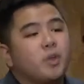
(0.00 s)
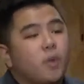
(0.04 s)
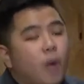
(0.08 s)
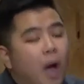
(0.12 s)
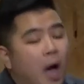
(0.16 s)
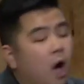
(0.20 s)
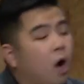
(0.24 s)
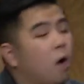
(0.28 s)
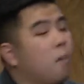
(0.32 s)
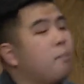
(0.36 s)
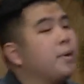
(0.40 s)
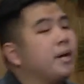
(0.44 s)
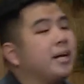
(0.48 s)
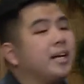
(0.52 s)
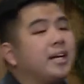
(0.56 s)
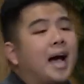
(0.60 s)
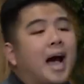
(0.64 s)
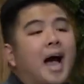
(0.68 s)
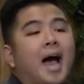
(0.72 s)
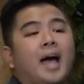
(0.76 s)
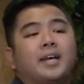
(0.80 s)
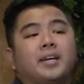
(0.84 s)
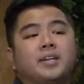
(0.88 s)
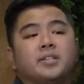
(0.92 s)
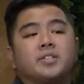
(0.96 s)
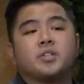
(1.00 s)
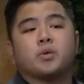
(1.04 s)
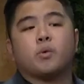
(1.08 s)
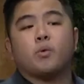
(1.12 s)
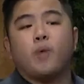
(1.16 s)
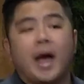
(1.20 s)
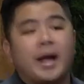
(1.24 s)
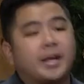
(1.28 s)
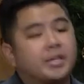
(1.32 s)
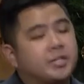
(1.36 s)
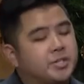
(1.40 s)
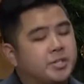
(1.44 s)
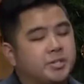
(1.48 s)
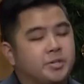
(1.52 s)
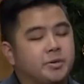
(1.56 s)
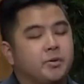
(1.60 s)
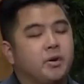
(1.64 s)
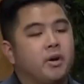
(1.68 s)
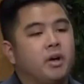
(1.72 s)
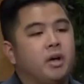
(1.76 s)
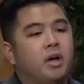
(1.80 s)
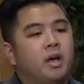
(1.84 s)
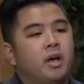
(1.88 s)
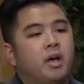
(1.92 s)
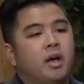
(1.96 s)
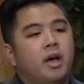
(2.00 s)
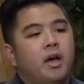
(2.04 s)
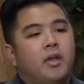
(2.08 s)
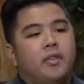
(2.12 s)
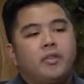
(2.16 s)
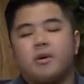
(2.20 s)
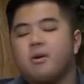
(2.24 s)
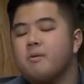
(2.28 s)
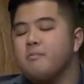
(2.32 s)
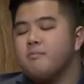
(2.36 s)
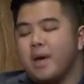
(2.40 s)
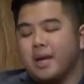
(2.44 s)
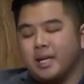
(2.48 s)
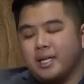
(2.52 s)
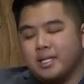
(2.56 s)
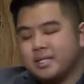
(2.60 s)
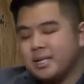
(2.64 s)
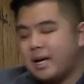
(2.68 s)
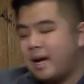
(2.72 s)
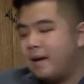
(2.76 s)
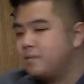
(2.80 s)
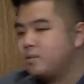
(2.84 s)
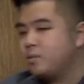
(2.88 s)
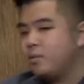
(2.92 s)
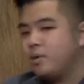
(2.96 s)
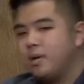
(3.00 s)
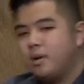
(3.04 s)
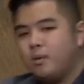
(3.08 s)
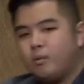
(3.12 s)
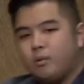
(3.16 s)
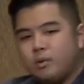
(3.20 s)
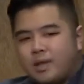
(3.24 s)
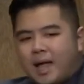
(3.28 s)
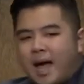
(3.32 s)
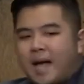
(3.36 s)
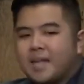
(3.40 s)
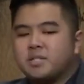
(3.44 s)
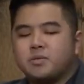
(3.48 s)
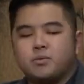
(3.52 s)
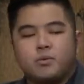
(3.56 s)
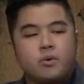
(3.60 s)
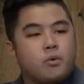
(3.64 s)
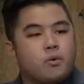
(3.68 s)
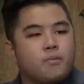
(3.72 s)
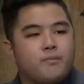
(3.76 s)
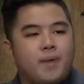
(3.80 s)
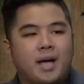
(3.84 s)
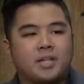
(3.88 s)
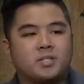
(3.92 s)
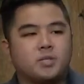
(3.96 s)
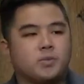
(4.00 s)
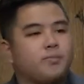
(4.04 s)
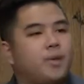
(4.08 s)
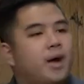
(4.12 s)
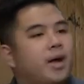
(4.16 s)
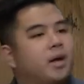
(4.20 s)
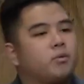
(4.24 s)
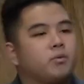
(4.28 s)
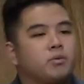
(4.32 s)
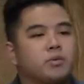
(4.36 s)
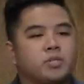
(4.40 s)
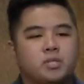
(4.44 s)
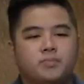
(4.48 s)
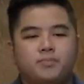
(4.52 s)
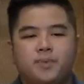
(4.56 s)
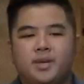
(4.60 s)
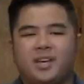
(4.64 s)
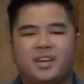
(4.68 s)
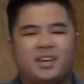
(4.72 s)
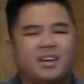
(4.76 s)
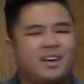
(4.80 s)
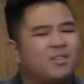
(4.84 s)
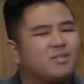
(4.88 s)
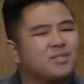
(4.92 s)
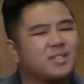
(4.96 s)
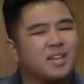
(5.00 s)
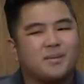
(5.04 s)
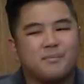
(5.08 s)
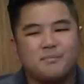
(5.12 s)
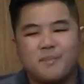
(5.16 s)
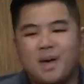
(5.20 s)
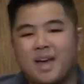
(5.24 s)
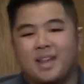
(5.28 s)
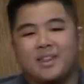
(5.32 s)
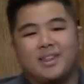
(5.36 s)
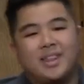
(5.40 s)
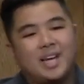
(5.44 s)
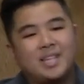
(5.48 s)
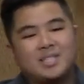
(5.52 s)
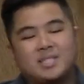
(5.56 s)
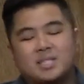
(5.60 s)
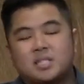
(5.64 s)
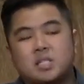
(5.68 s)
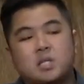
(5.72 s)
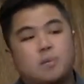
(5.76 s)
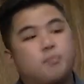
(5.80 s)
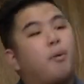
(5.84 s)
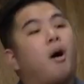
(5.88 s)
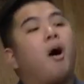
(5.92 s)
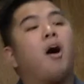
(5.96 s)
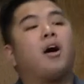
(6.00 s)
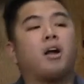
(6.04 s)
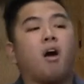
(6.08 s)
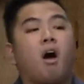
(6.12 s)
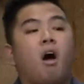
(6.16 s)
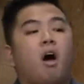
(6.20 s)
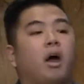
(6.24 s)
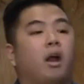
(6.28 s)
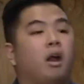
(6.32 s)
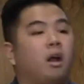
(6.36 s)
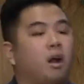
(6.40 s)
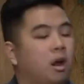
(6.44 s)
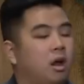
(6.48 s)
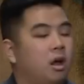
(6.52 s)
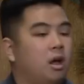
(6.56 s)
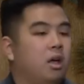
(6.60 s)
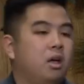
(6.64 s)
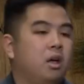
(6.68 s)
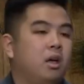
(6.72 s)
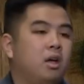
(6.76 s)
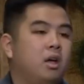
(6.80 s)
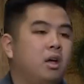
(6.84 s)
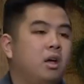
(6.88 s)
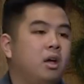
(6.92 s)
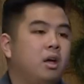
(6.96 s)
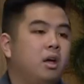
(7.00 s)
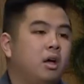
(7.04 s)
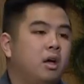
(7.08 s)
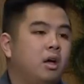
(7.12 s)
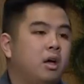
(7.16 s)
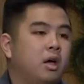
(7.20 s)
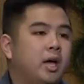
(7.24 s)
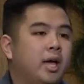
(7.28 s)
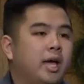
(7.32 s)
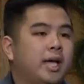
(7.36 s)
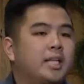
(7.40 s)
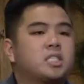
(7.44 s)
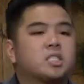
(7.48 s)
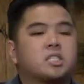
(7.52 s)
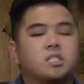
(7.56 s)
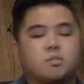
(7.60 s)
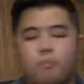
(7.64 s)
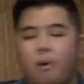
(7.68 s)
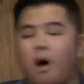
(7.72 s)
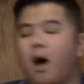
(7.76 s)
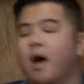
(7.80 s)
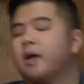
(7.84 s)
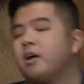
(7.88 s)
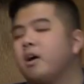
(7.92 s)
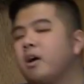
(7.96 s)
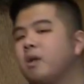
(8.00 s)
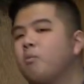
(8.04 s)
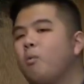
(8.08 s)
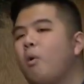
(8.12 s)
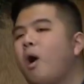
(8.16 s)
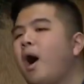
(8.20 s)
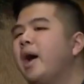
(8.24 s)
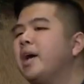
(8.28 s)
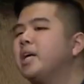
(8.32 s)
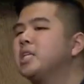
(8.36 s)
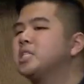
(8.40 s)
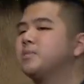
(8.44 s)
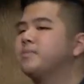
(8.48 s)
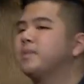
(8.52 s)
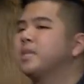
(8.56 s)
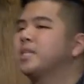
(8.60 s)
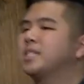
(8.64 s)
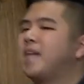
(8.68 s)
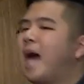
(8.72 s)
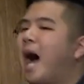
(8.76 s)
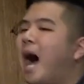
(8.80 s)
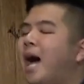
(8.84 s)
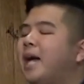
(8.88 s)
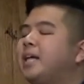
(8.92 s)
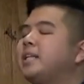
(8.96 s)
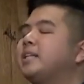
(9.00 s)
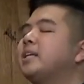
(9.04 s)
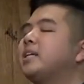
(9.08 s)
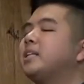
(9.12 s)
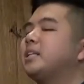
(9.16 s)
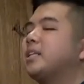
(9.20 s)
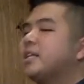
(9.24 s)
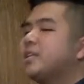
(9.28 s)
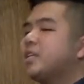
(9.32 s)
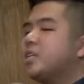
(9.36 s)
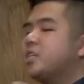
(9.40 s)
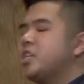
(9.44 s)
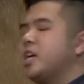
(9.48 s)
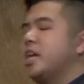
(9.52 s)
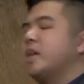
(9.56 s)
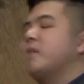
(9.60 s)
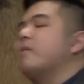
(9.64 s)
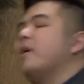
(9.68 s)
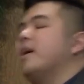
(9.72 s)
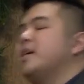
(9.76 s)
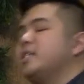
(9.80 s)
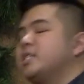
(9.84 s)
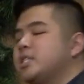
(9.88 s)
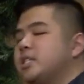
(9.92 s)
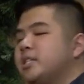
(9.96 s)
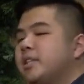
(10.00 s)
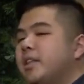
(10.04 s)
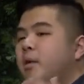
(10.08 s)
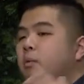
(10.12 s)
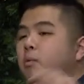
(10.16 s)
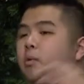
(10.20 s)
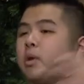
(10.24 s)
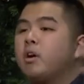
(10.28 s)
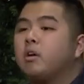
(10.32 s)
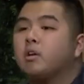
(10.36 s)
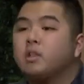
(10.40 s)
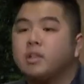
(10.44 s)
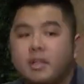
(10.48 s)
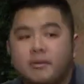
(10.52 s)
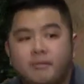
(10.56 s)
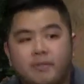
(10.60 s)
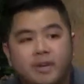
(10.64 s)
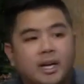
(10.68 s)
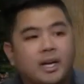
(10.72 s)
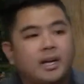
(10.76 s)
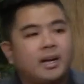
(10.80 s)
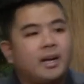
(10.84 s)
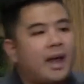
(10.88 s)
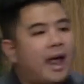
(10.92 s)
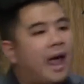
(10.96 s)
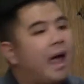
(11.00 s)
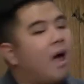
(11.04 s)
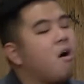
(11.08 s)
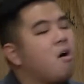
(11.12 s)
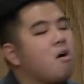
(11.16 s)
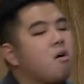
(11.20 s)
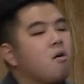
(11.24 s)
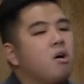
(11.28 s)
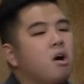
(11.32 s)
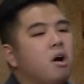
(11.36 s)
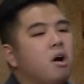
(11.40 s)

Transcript: help and guide and direct you. There are many times when, last week when Pastor Michael was speaking, I was like, man, that's spot on. It's spot on. Why? Is because I think that the generation that we are living in now,